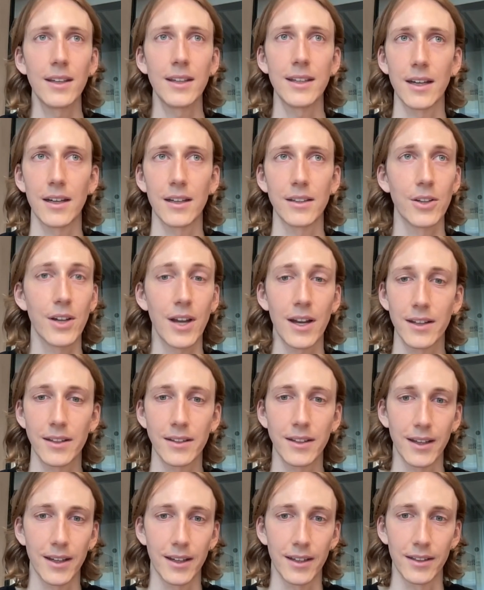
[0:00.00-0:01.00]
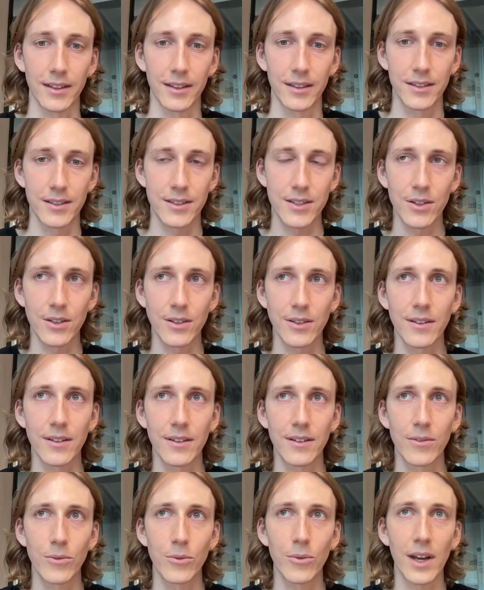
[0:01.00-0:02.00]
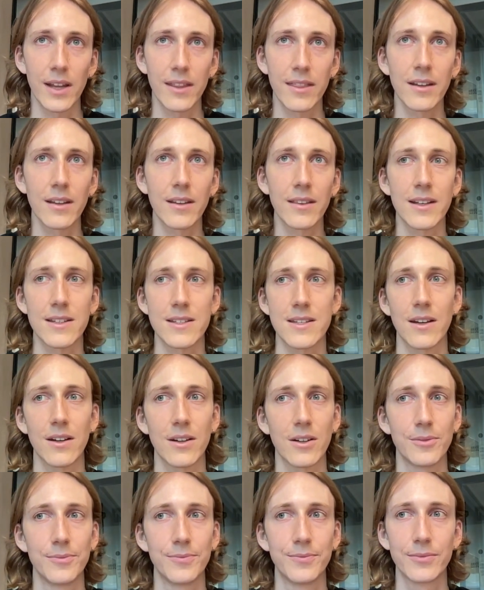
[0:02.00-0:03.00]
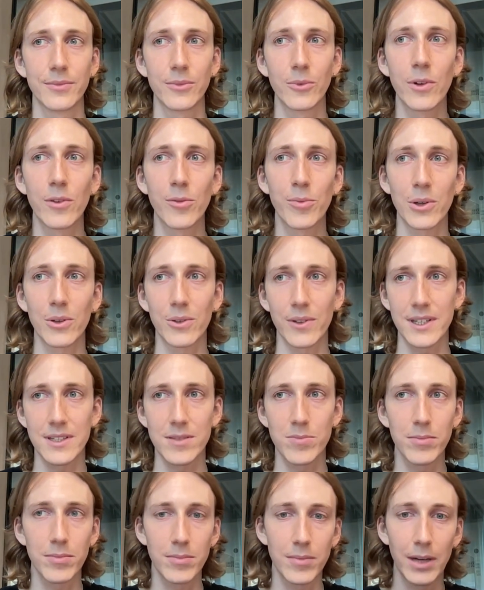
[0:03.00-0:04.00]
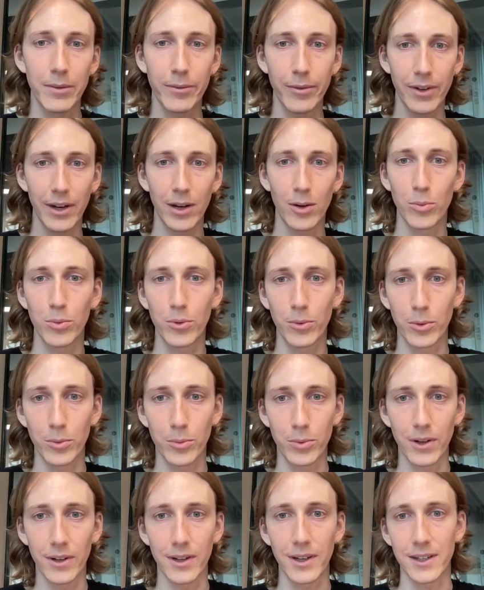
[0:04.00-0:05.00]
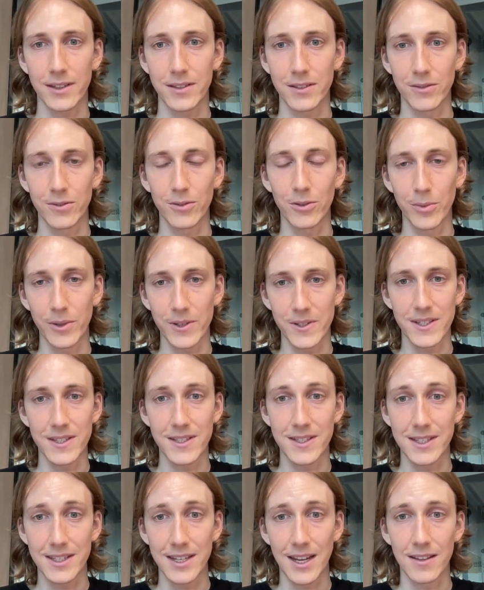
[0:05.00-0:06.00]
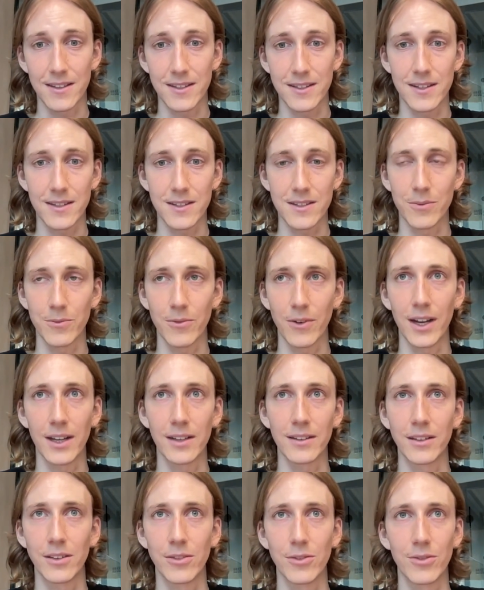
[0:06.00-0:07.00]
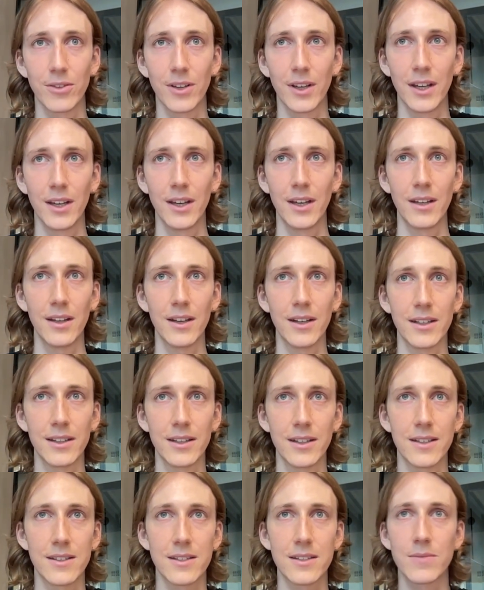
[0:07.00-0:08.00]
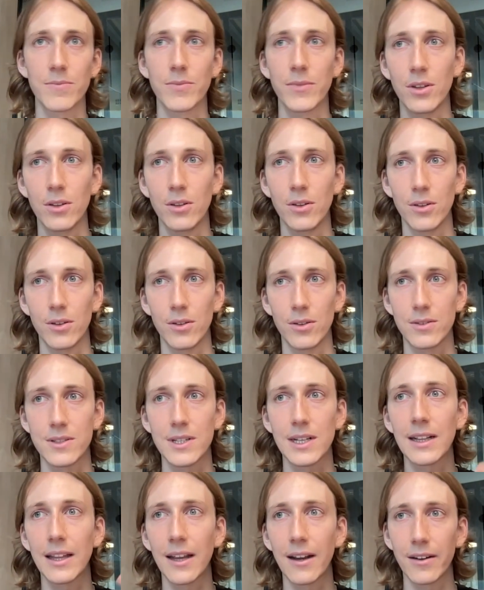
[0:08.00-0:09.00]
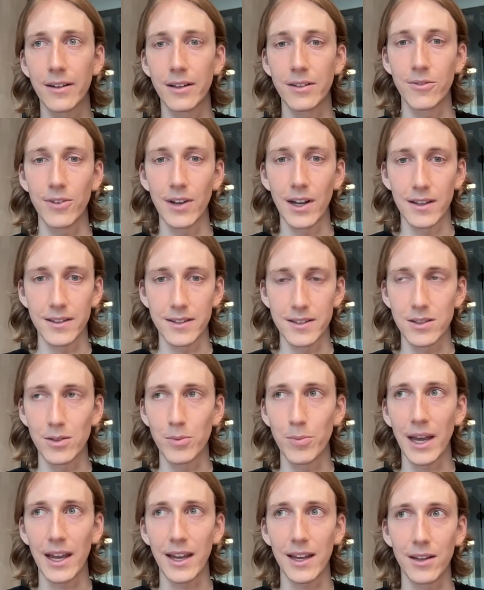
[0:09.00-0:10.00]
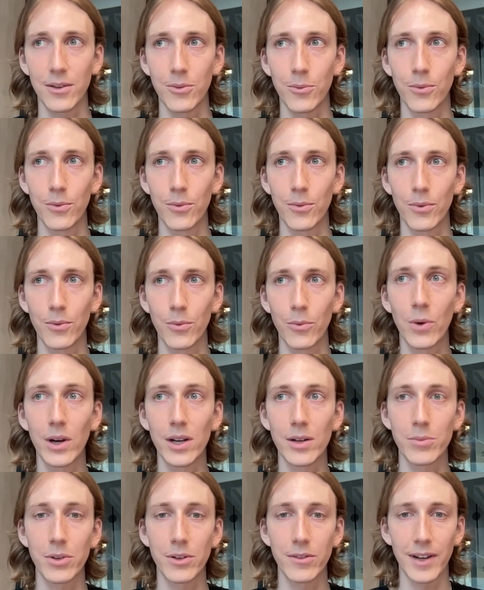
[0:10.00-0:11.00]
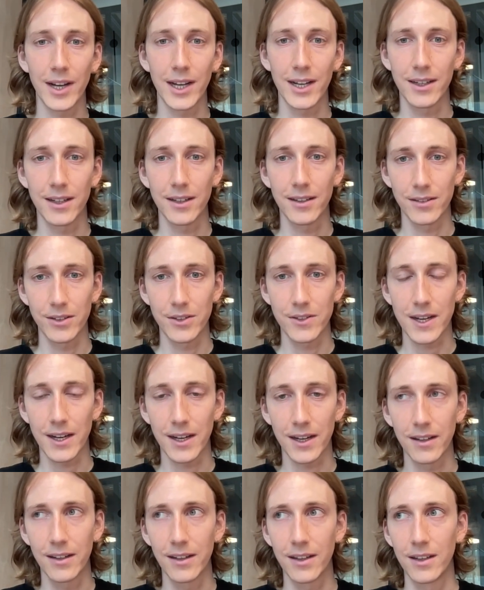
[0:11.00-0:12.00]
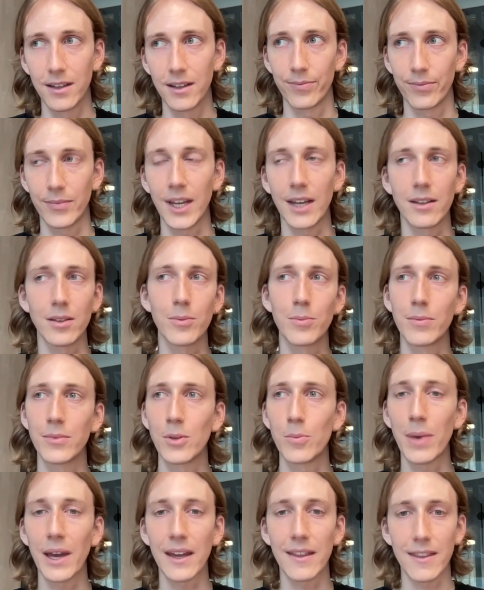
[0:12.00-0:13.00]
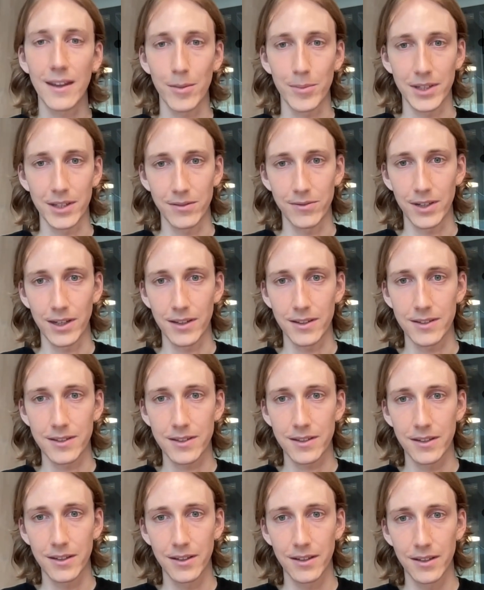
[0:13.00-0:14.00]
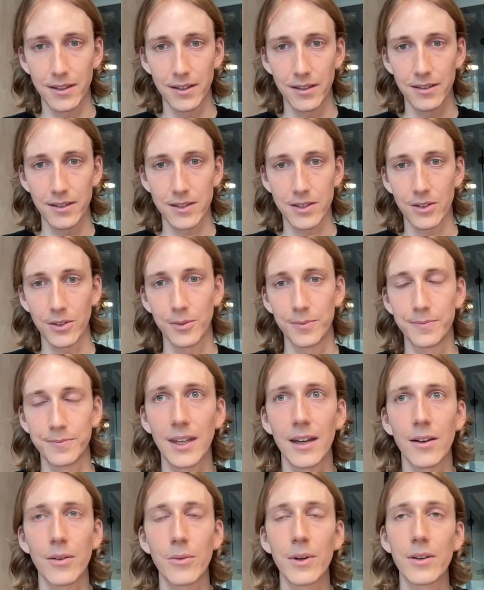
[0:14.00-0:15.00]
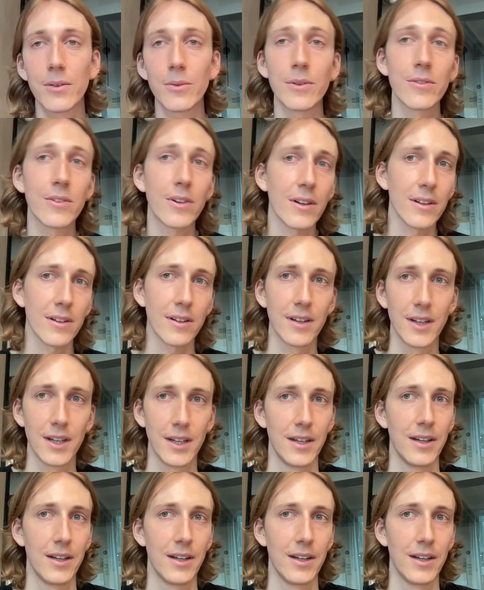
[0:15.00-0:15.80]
Yeah, you can't yet. So I think that's how we've built this minimum viable product of almost this entire system, right? You declare in advance, you pay one provider, you say, yeah, you pay them in advance. So yeah, we've got